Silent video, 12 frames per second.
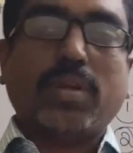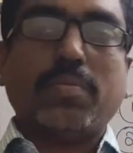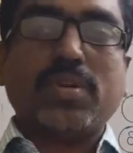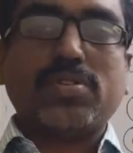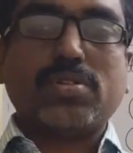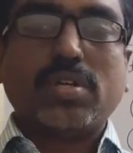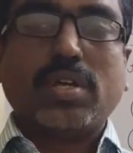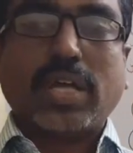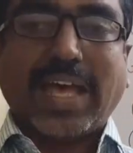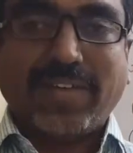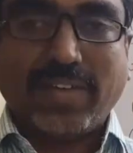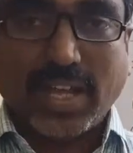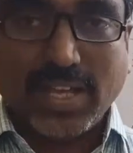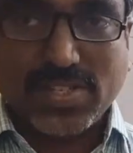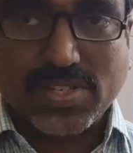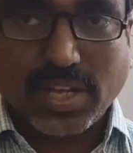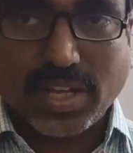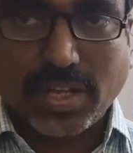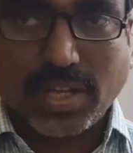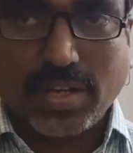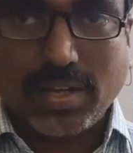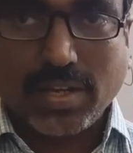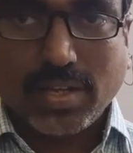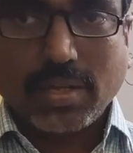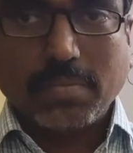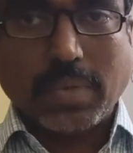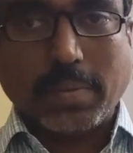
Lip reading: much. Have a nice day again. Bye